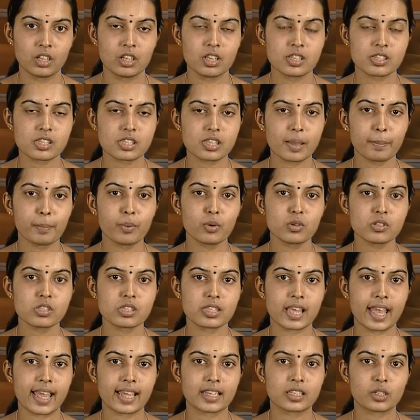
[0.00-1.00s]
Suppose
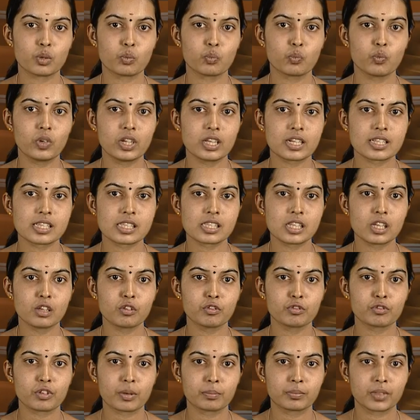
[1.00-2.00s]
that we
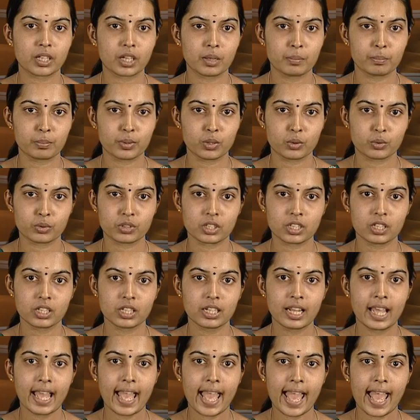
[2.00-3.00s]
receive from the computer
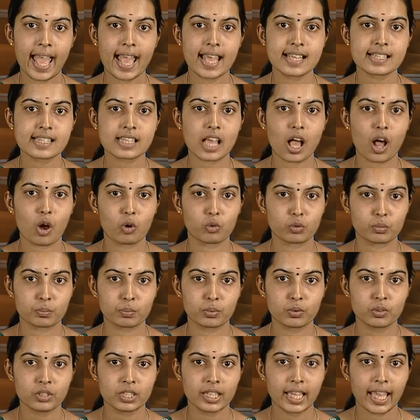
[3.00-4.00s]
as
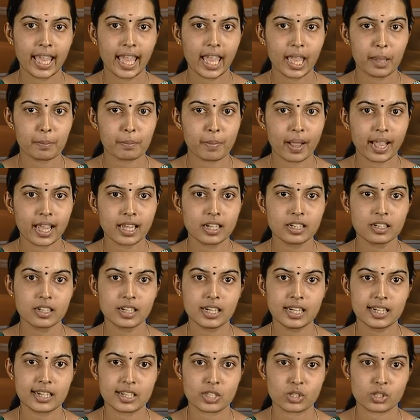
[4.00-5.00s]
output a
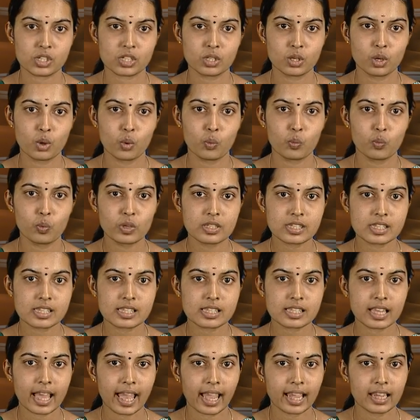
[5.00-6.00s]
binary digit which
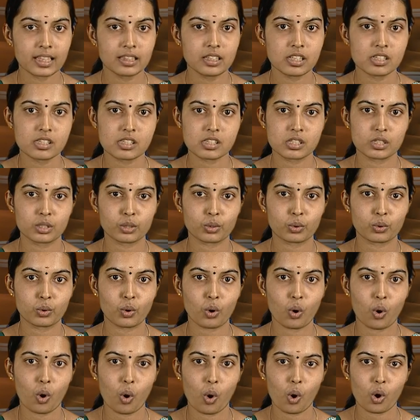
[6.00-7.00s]
is either
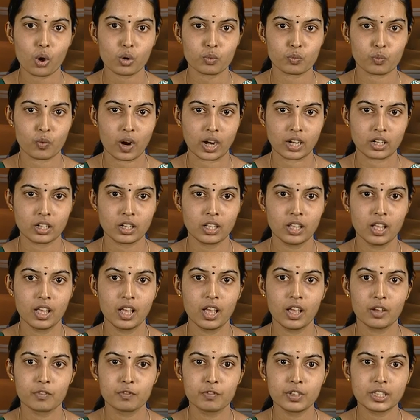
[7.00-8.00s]
0 or 1
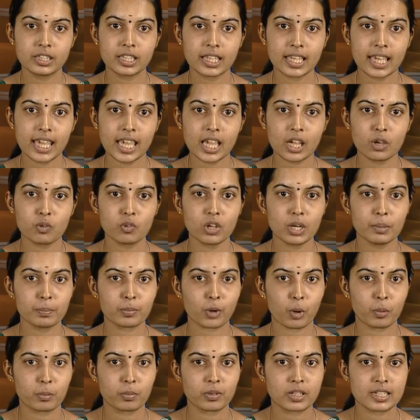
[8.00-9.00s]
with equal
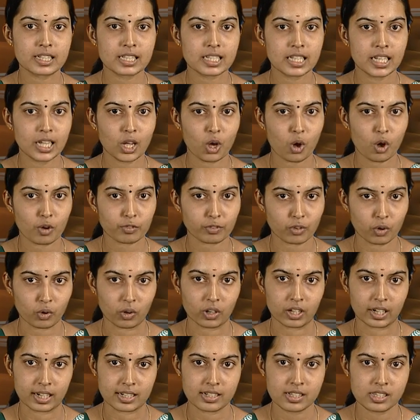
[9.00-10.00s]
probability of
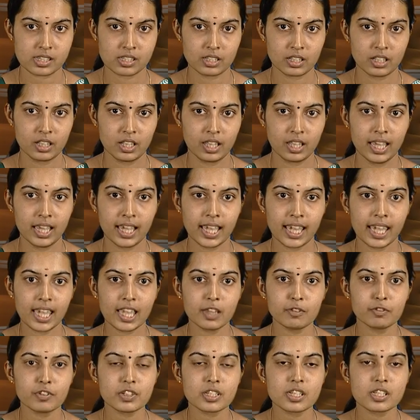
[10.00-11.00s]
occurrence.
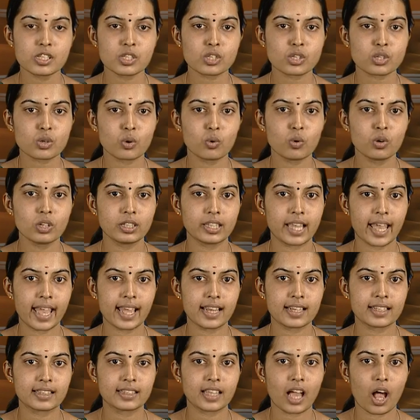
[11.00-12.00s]
If it is told
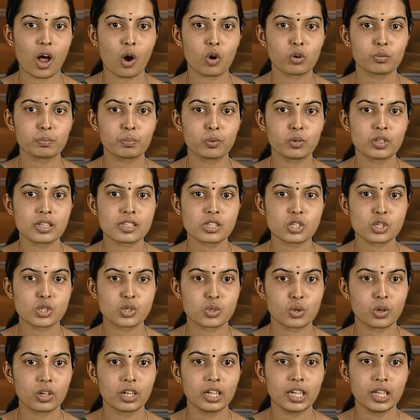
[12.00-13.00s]
that the output is
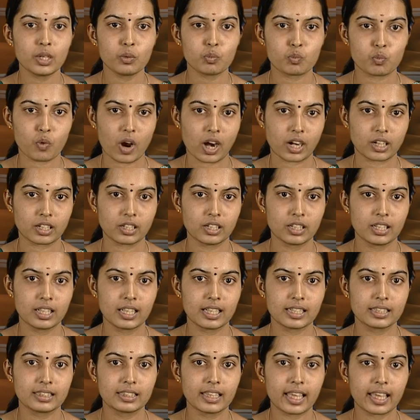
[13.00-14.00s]
surely 1,
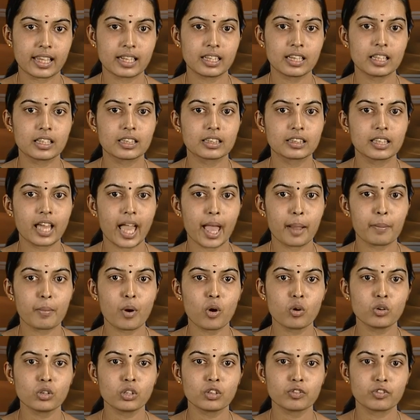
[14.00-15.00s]
then the
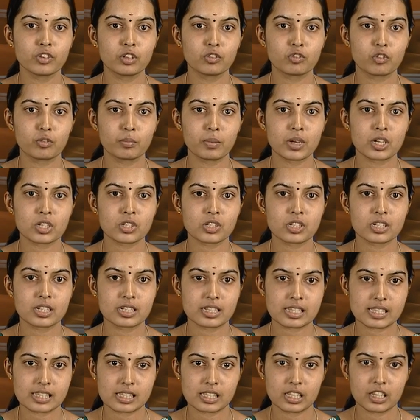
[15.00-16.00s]
amount of information
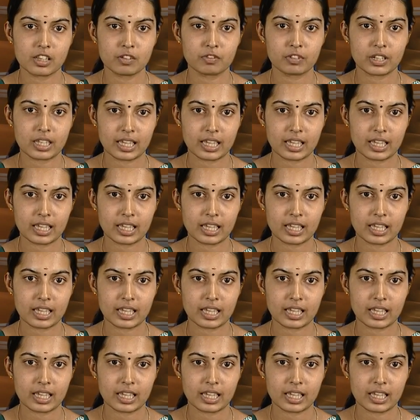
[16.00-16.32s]
received